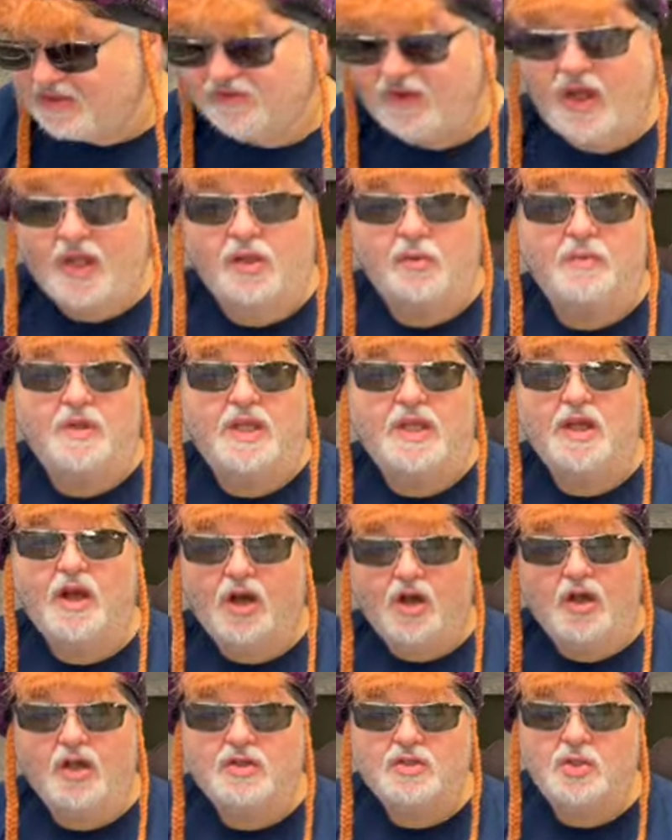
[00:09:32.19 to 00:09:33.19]
Follow me
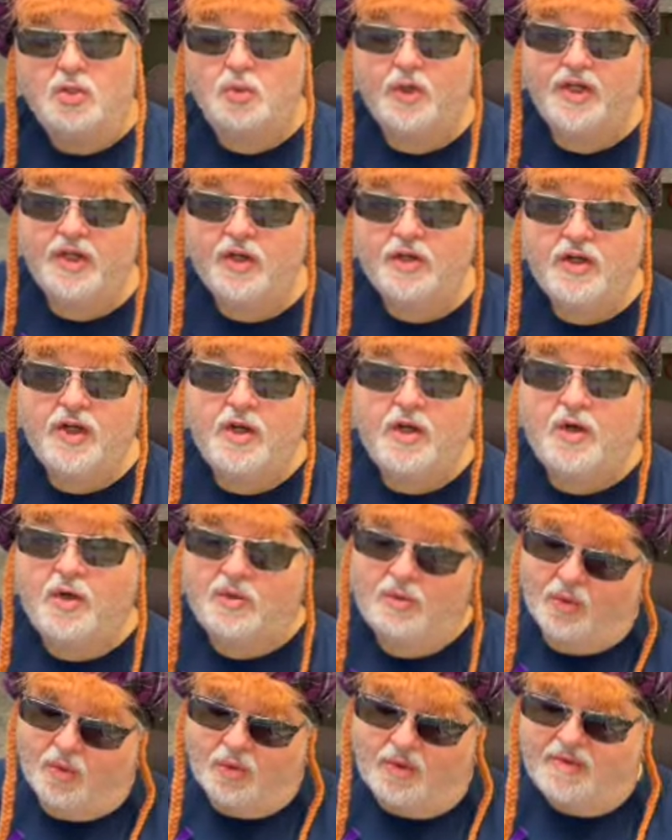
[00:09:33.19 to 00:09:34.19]
on Twitter
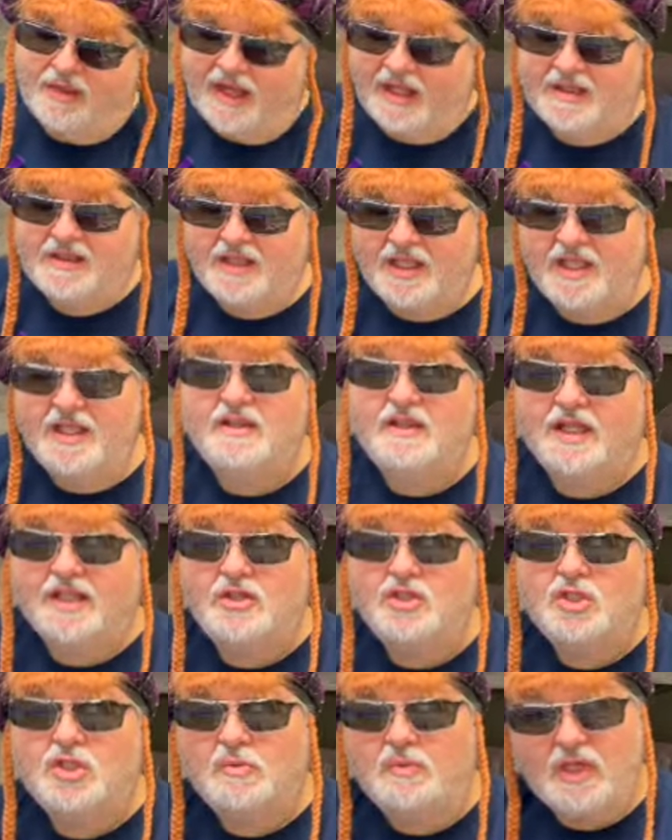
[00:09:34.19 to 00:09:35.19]
or that thing that
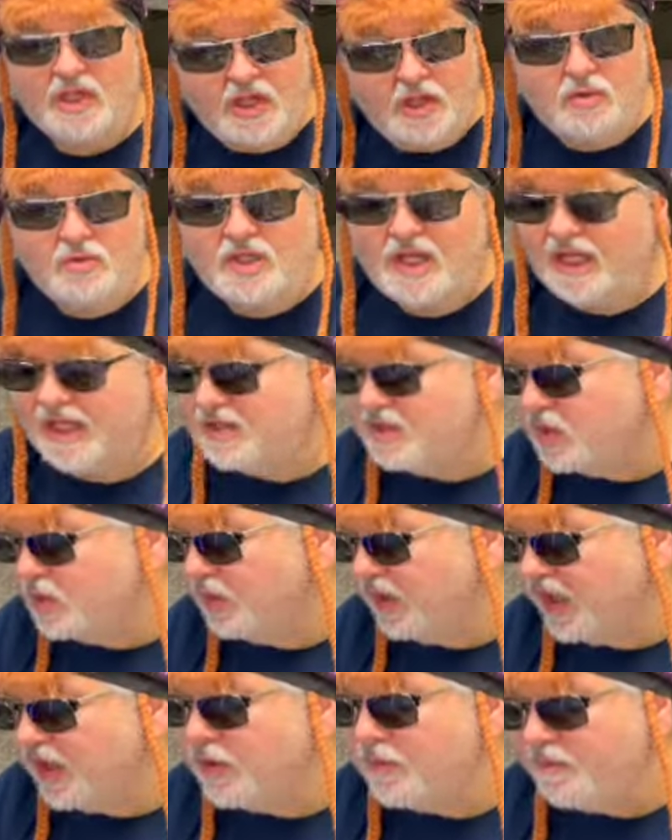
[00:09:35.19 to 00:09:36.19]
used to be known as
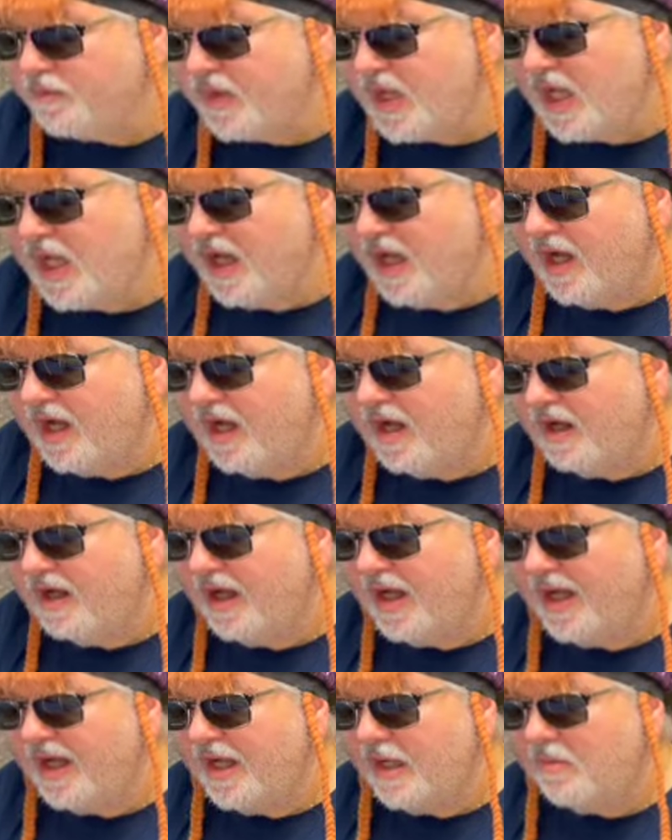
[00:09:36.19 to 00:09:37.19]
Twitter uh,
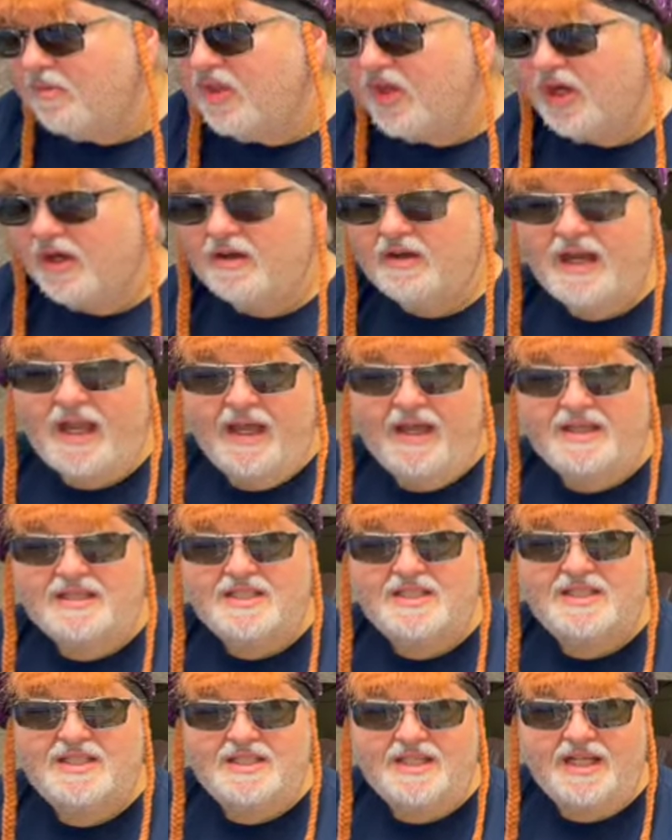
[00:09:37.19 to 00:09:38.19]
I am there at
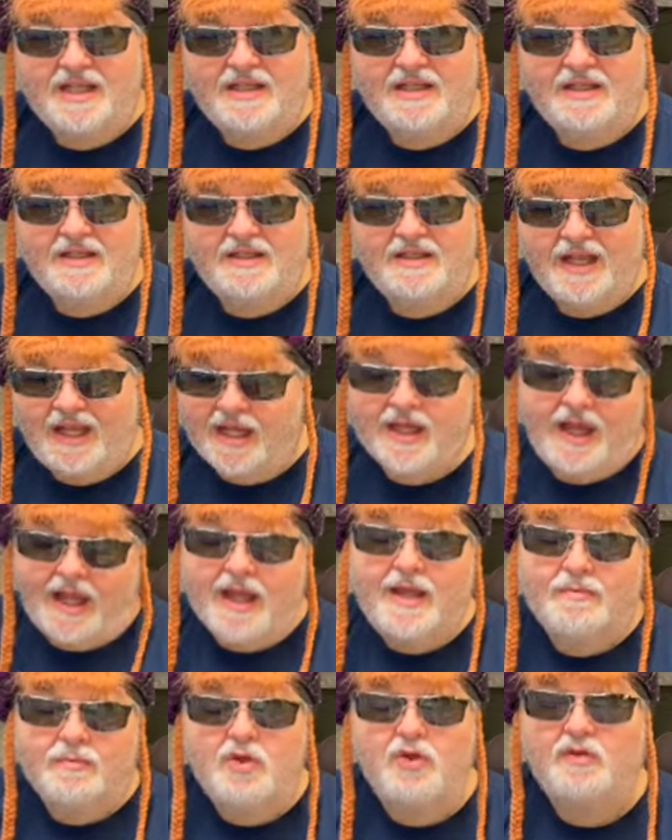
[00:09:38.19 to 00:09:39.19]
Stan at,
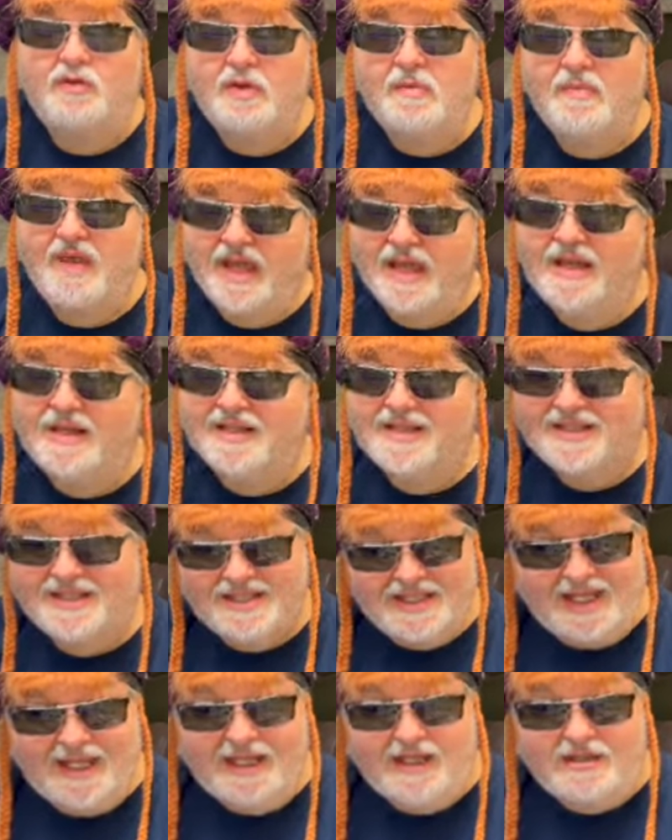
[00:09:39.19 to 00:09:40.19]
at Movie Man
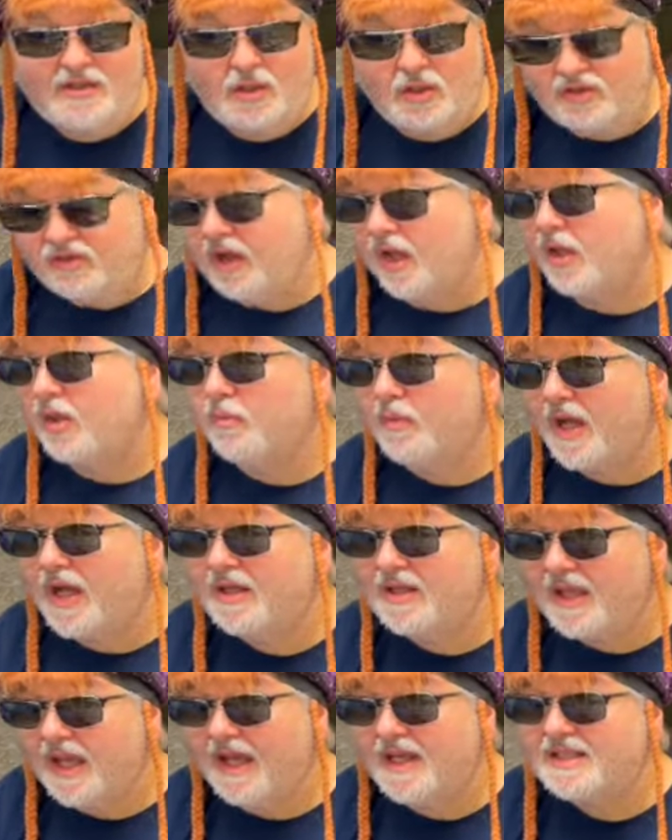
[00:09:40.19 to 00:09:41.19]
Stan. You can follow the
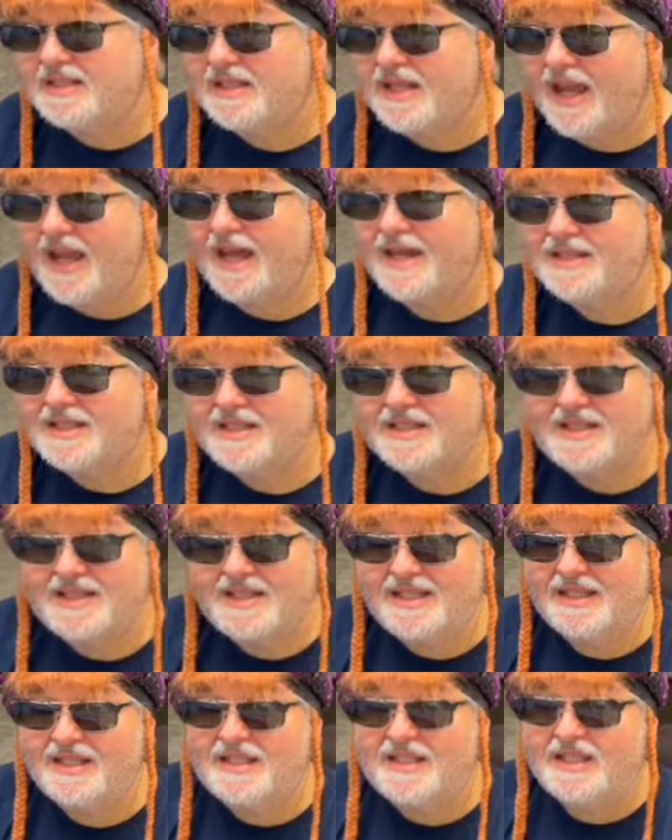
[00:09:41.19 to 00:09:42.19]
podcast at
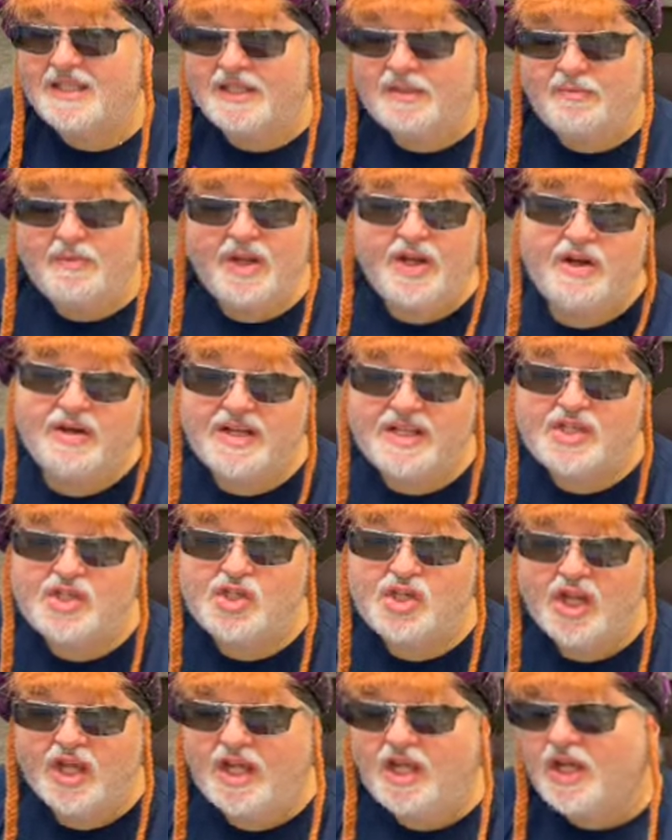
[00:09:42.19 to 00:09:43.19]
CT
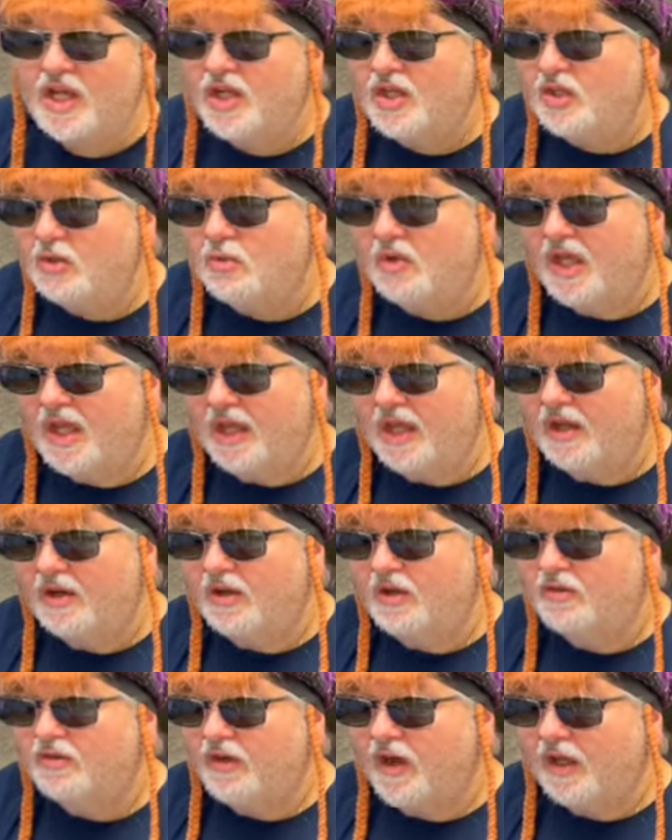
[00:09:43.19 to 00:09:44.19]
Marriage. You
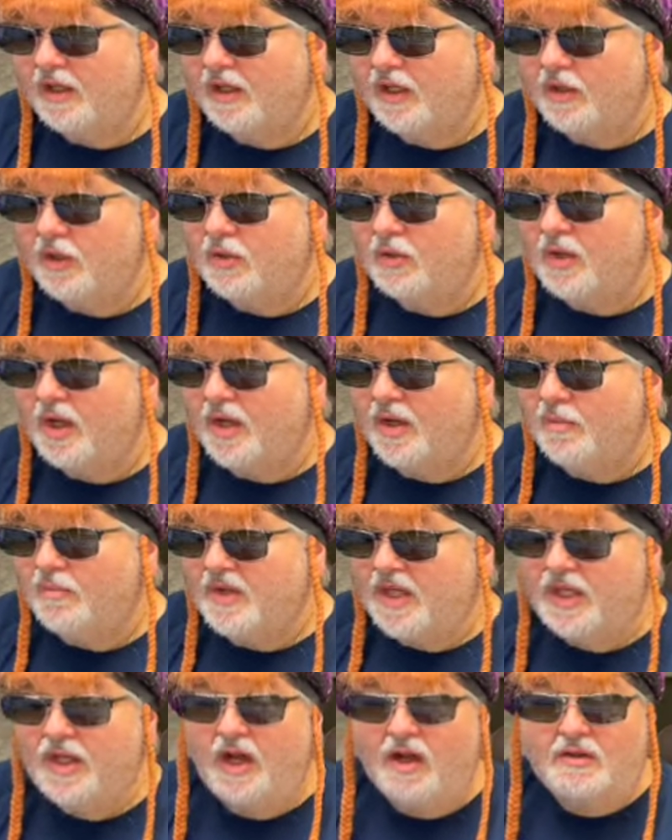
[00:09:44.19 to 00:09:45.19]
can follow uh,
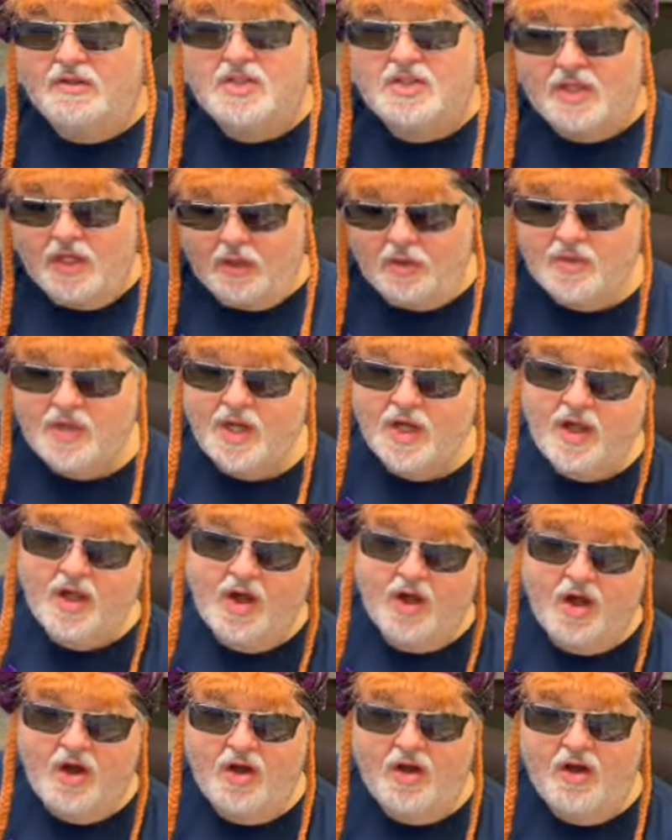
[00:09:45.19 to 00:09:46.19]
me also
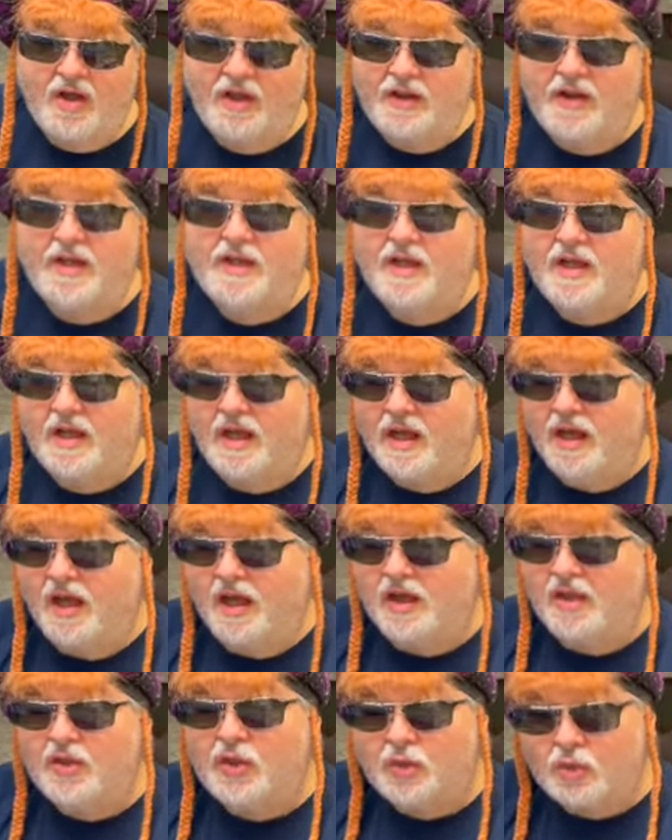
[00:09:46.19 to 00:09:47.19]
on
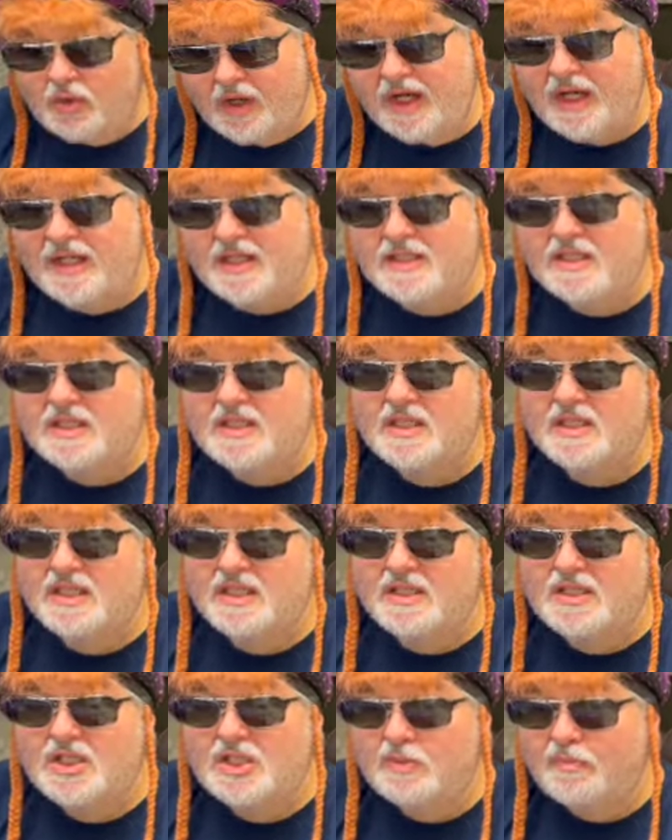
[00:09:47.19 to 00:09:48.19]
uh, Threads,
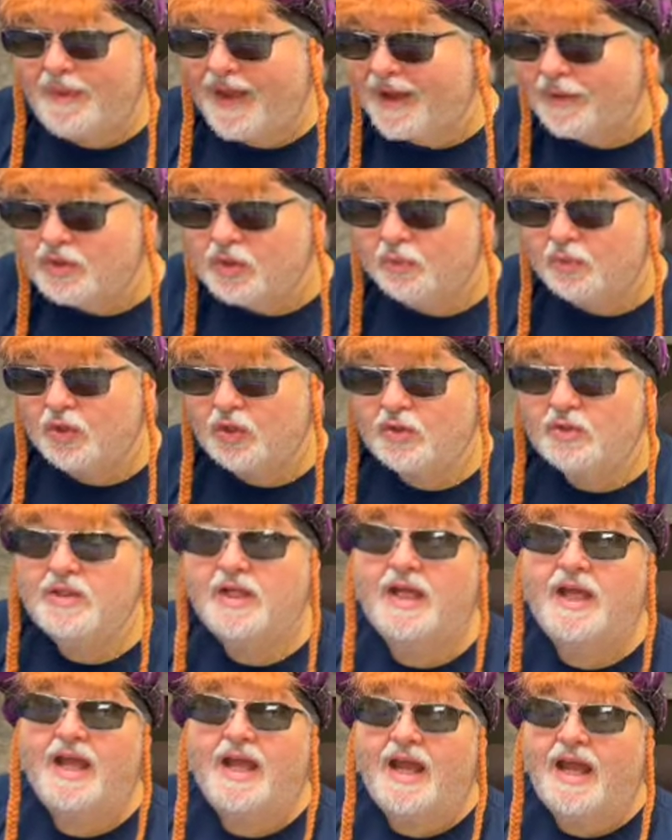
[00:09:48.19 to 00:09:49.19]
Spoutable,
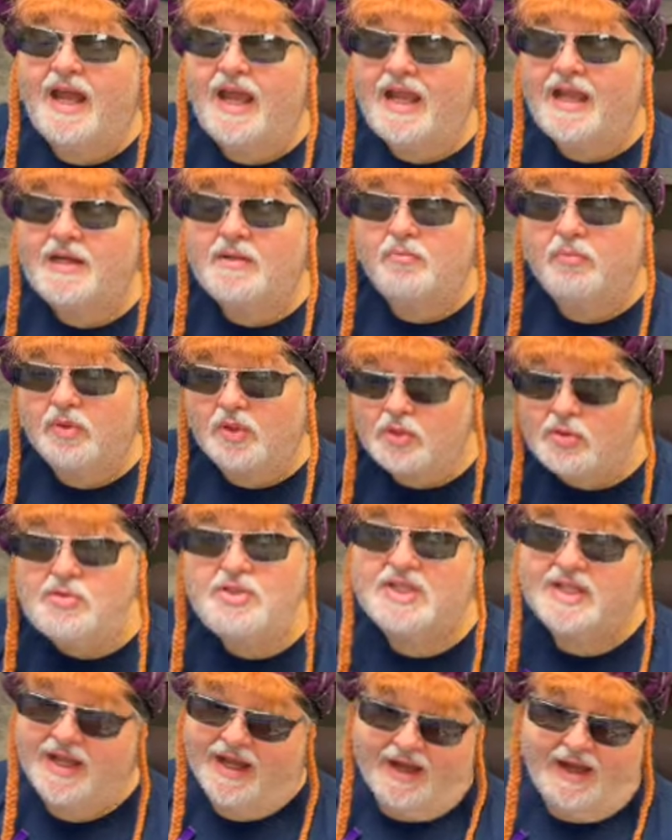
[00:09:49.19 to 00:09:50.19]
and Blue
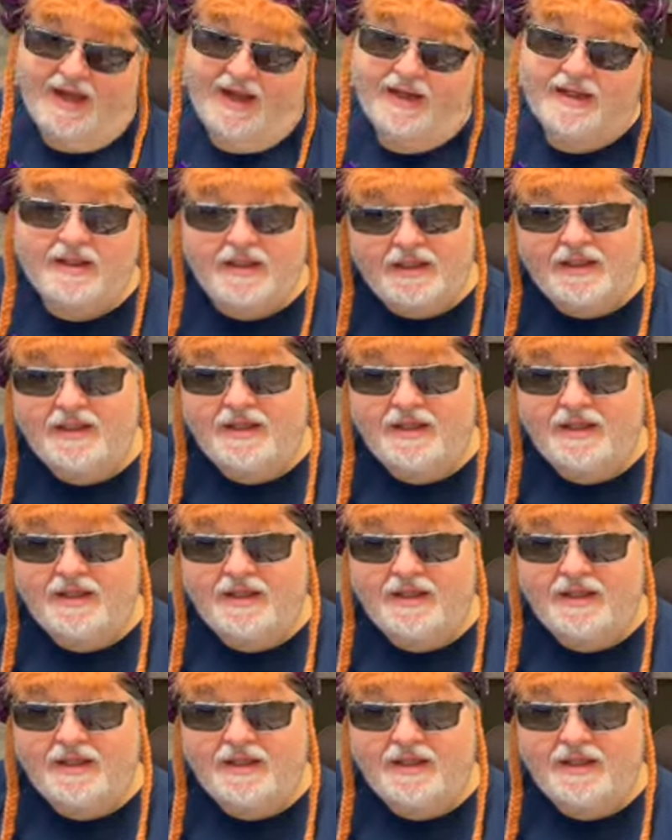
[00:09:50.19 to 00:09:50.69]
Sky.